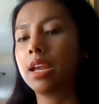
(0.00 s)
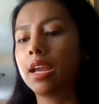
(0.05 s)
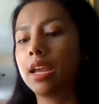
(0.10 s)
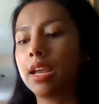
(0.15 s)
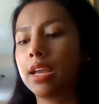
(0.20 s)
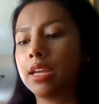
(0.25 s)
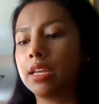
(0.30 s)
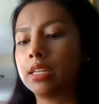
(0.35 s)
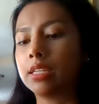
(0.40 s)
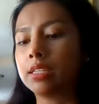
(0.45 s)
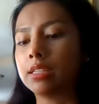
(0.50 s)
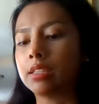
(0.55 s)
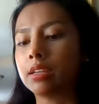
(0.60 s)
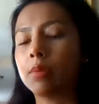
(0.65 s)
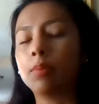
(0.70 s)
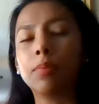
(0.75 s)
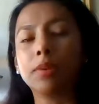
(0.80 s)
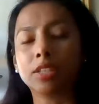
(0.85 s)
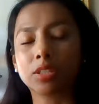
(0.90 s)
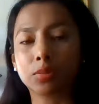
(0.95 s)
is a
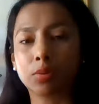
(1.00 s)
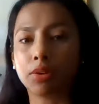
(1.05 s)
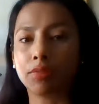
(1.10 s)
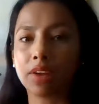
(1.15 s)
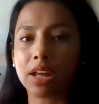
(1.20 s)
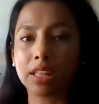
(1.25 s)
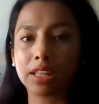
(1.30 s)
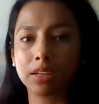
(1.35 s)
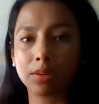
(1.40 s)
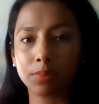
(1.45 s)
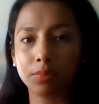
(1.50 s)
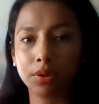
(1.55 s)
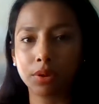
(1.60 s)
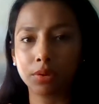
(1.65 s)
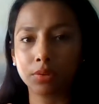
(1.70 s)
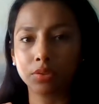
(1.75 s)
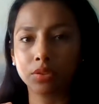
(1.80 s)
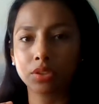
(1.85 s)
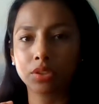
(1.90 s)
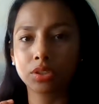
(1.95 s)
much more valid
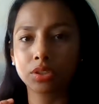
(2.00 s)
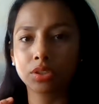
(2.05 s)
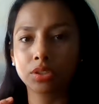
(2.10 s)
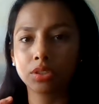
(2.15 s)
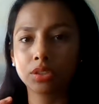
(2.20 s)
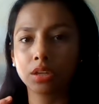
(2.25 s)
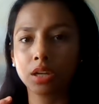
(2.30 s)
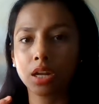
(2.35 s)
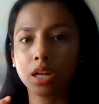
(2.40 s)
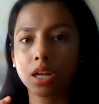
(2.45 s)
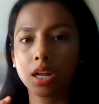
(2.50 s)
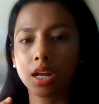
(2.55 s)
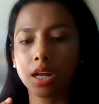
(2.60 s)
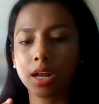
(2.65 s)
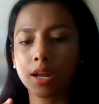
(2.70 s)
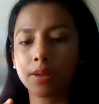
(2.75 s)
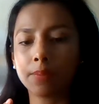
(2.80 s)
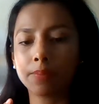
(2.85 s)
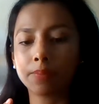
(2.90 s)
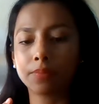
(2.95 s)
approach
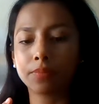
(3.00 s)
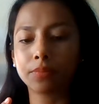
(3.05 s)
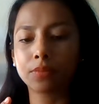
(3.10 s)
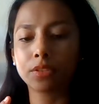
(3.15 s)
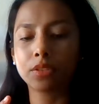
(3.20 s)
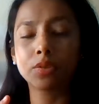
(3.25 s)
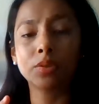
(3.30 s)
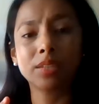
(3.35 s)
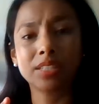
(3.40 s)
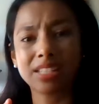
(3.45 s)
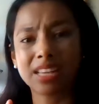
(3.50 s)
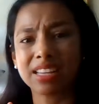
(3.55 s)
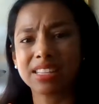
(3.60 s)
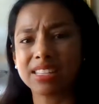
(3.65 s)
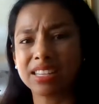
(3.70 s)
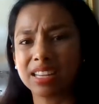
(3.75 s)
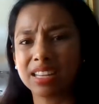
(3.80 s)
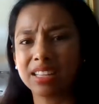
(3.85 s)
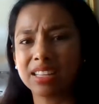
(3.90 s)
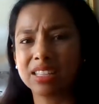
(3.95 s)
to
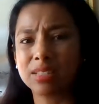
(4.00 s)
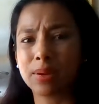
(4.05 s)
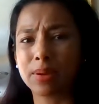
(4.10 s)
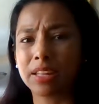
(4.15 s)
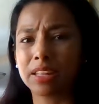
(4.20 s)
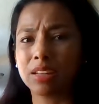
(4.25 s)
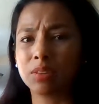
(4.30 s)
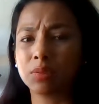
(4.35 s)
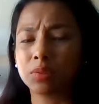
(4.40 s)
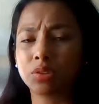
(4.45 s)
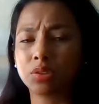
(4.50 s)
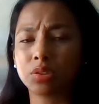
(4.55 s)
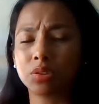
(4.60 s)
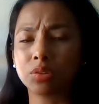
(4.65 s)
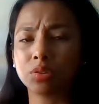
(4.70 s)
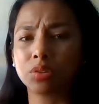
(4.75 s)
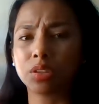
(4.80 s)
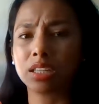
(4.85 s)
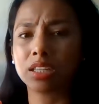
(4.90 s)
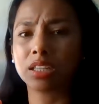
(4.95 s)
assessing these bilingual
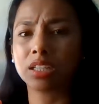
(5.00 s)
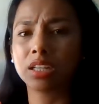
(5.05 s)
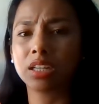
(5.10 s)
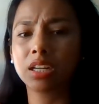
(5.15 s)
children.